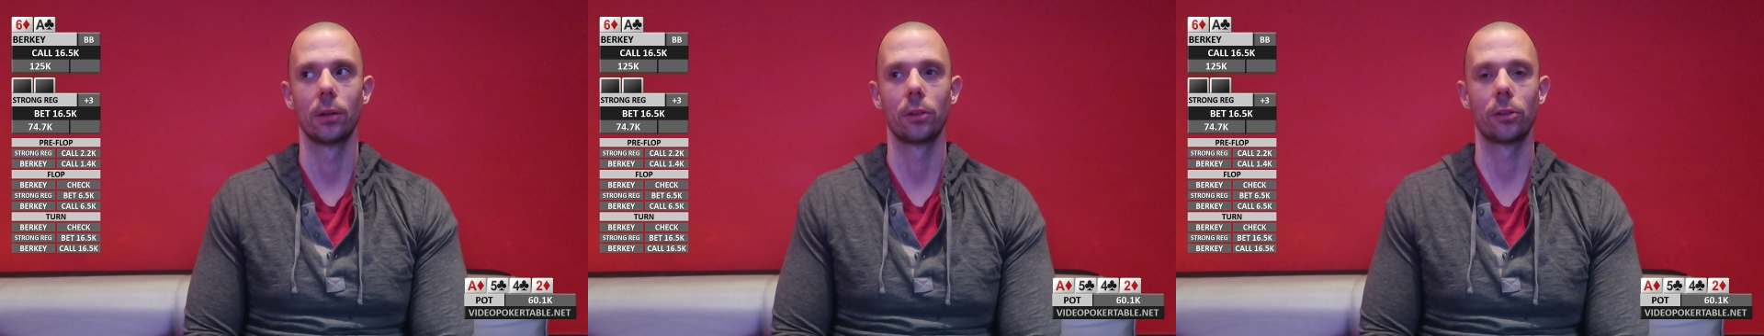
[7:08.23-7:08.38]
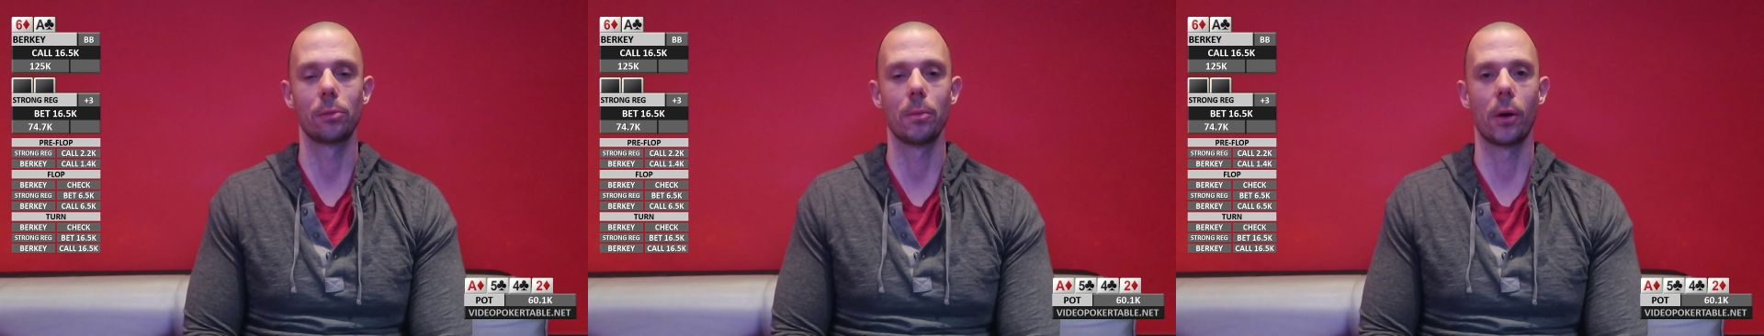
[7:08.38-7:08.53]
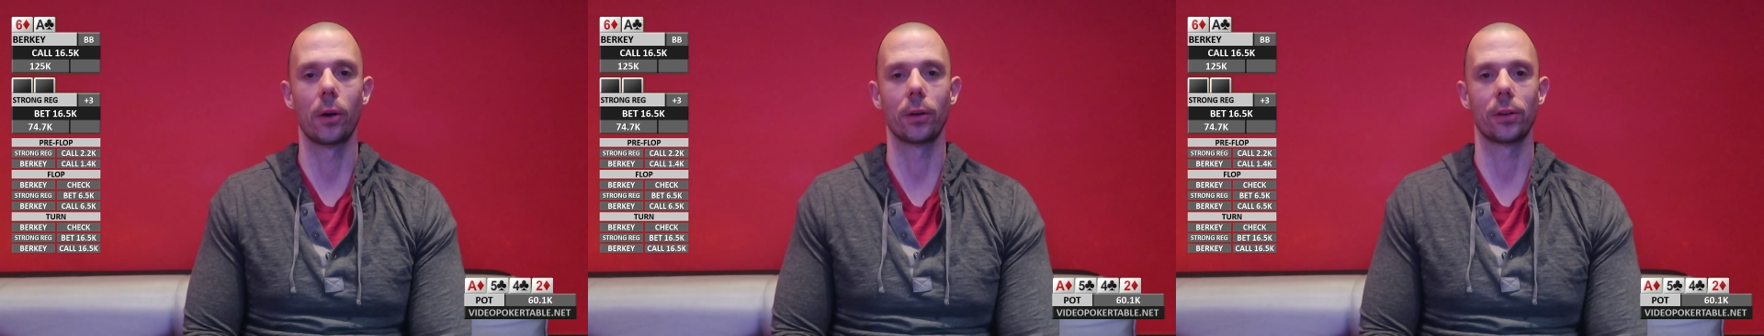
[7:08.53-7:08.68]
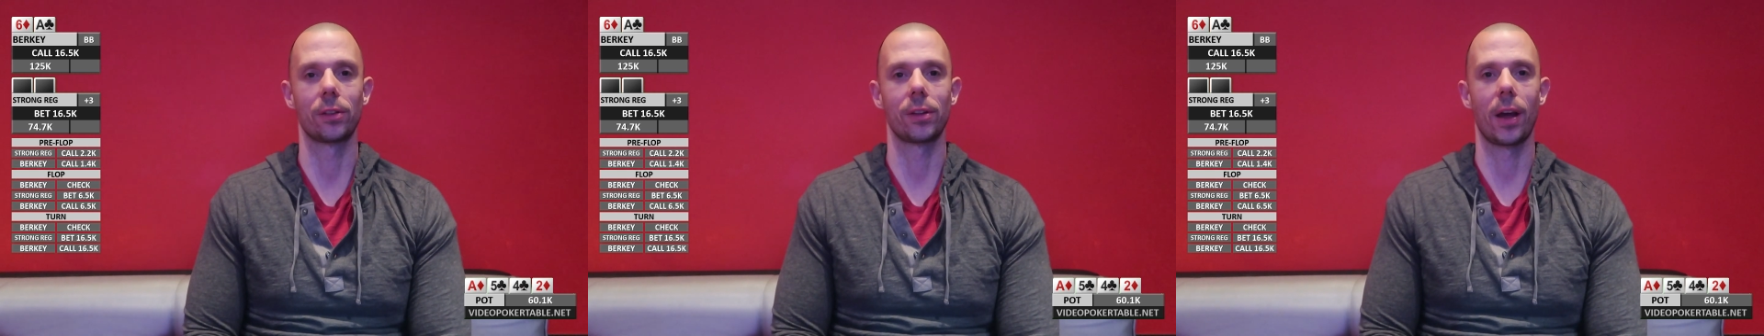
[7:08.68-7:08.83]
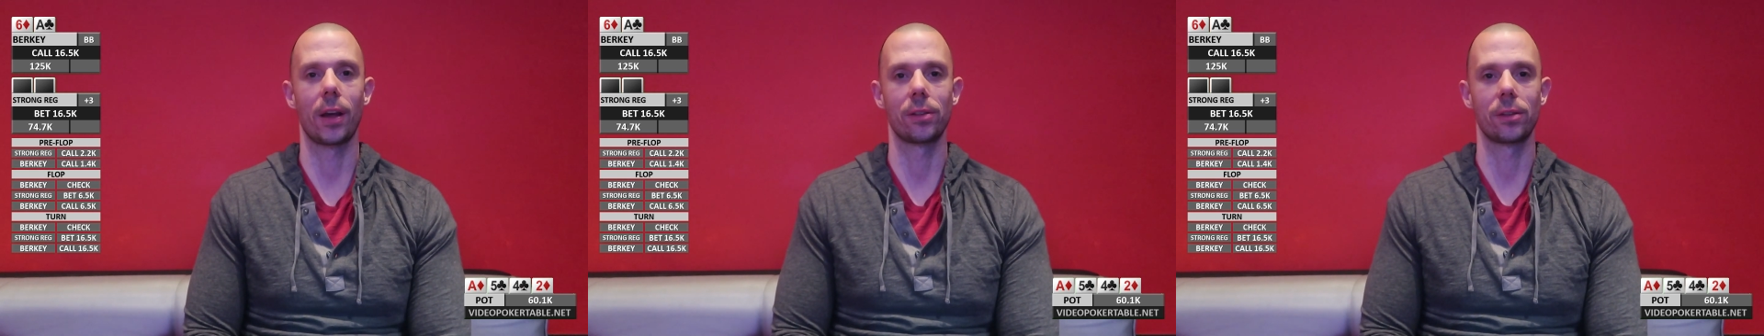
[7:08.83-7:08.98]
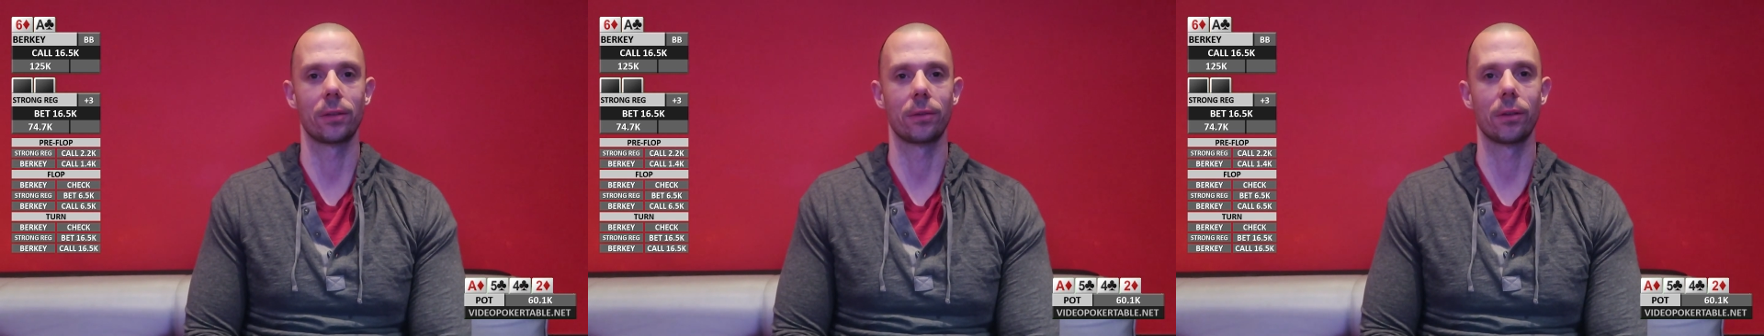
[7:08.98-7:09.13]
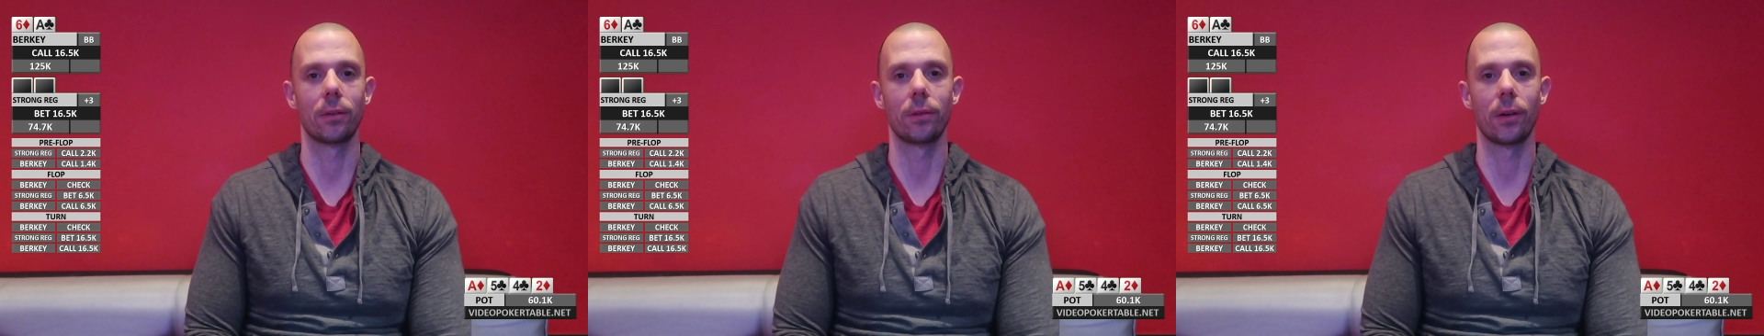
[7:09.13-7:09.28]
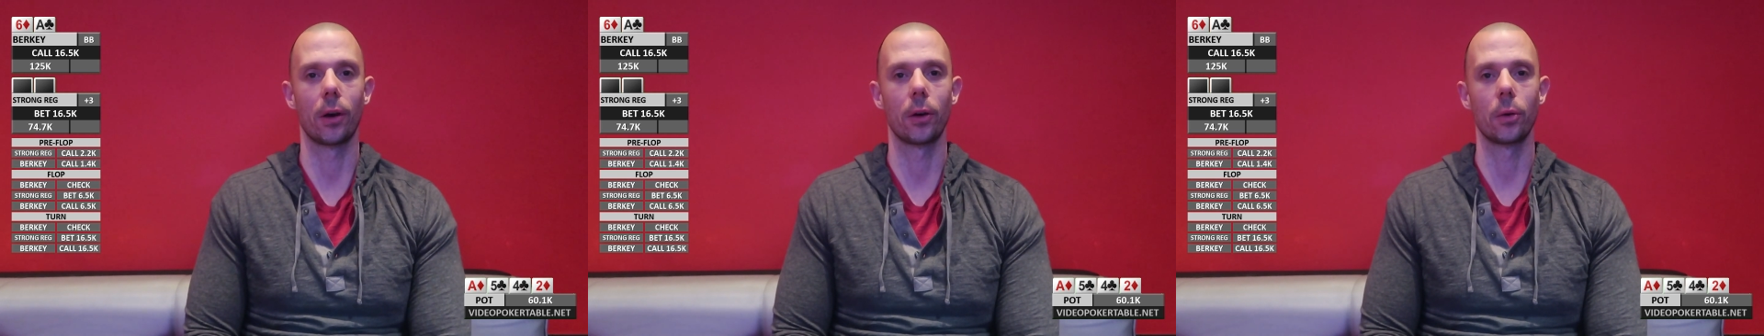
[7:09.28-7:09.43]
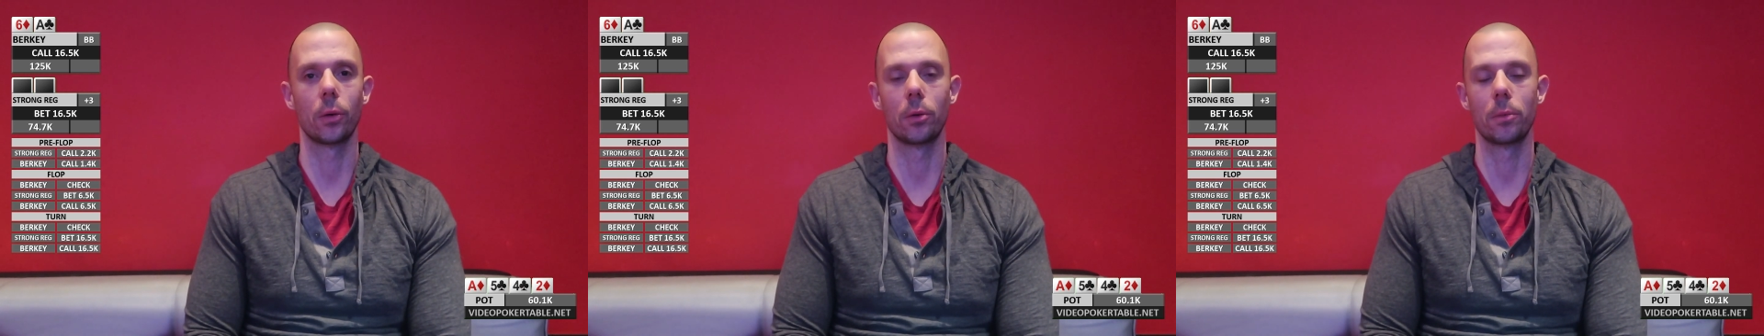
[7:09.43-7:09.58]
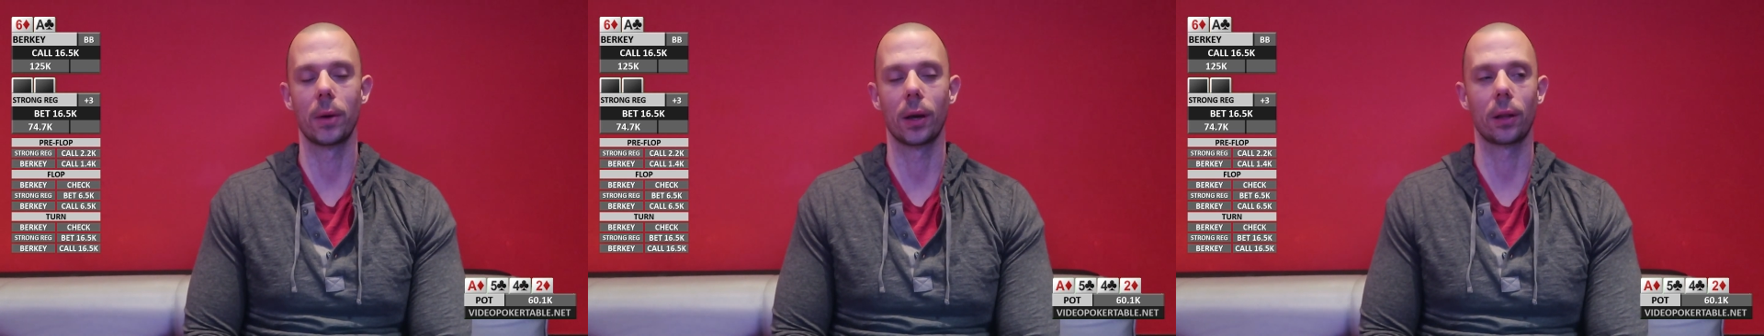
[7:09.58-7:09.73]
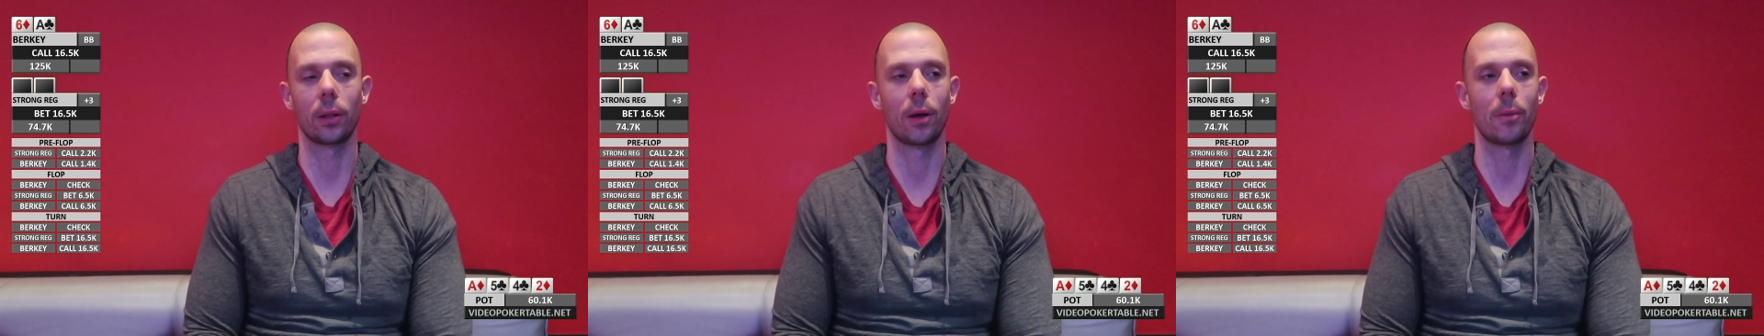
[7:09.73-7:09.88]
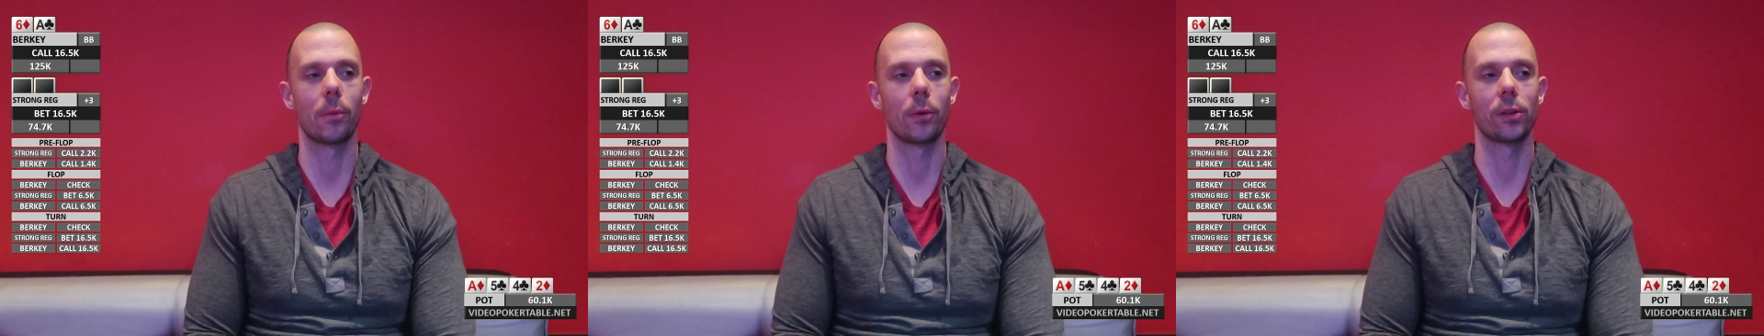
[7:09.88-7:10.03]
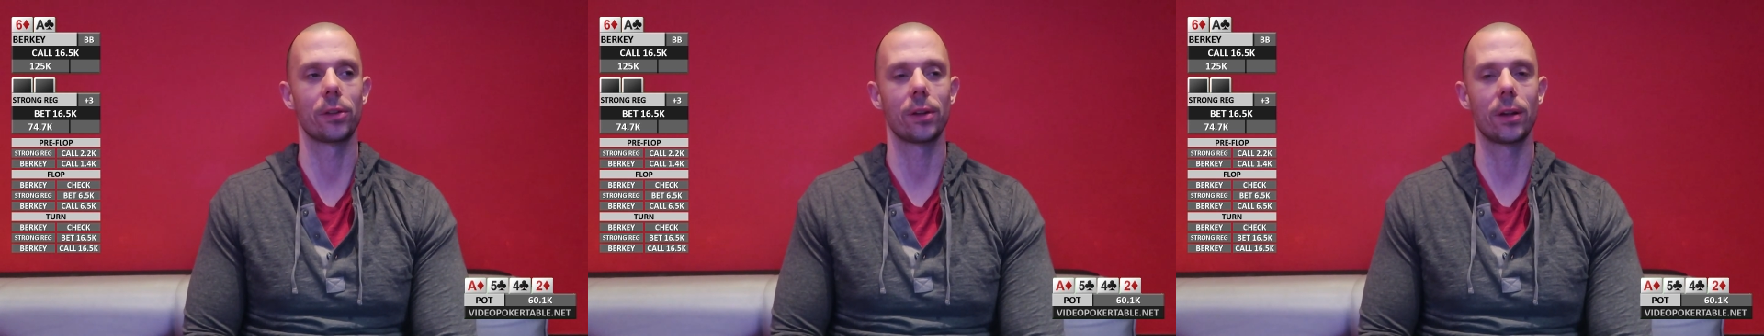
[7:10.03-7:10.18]
smaller sizing for value would make a
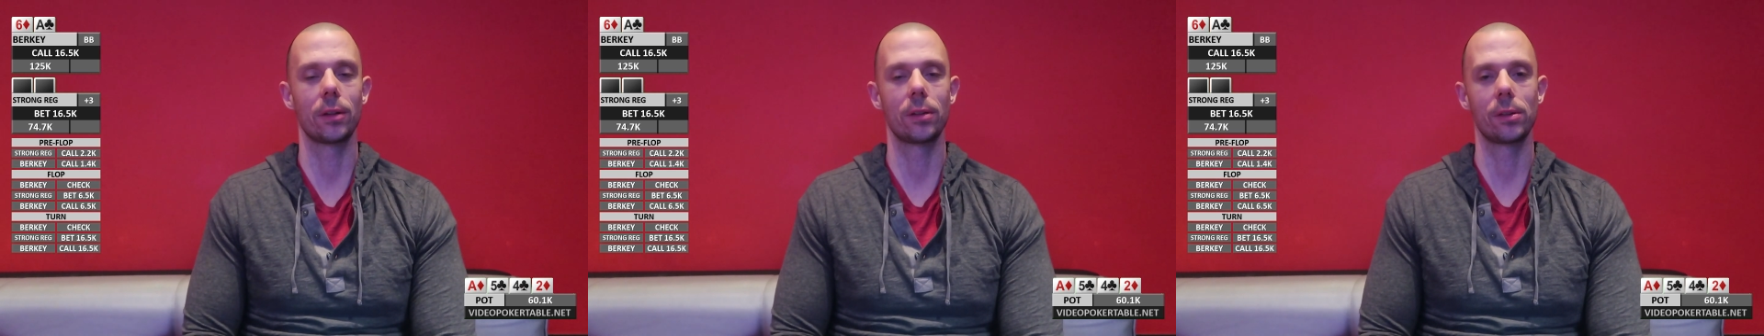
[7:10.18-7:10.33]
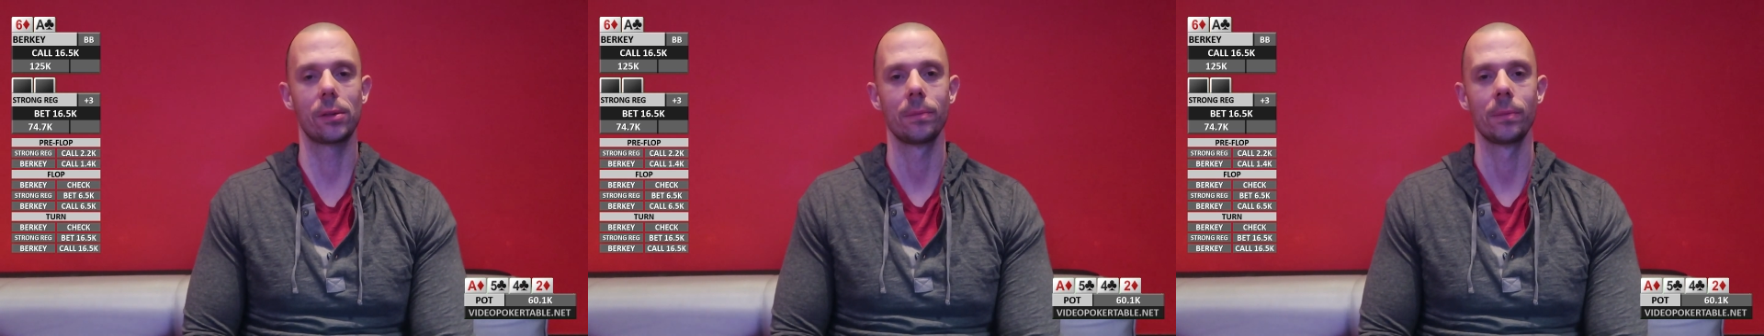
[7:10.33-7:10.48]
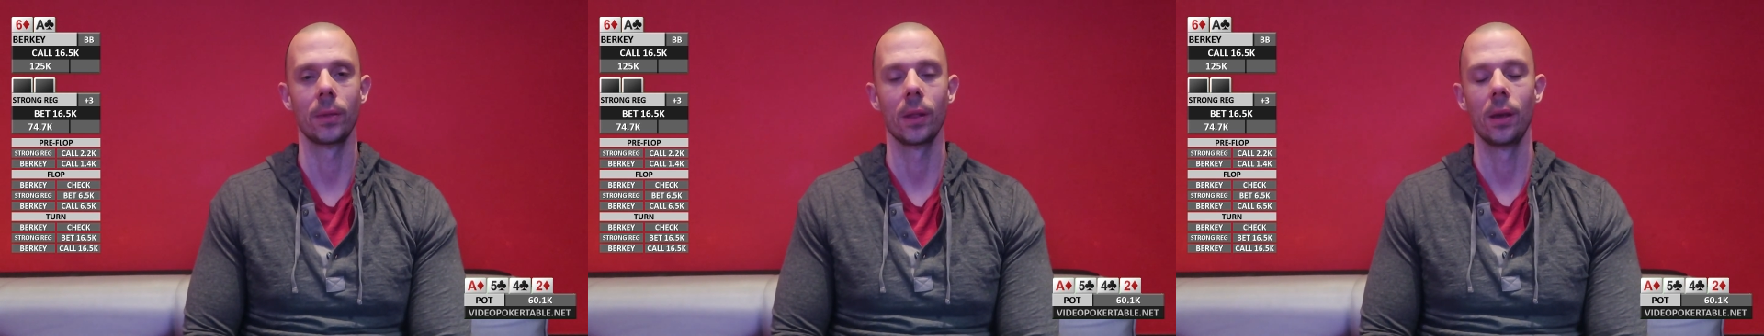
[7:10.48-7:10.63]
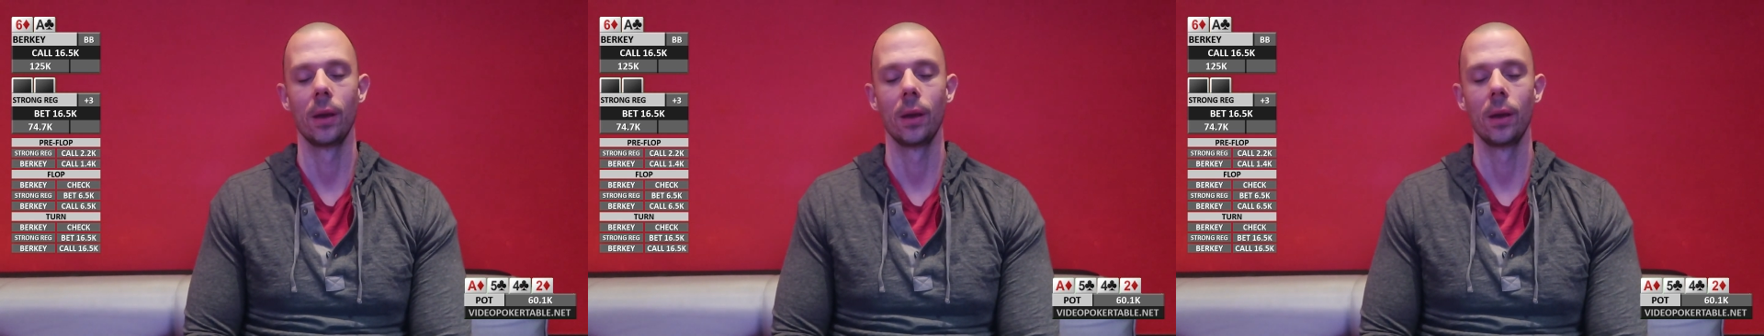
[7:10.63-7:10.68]
lot more sense.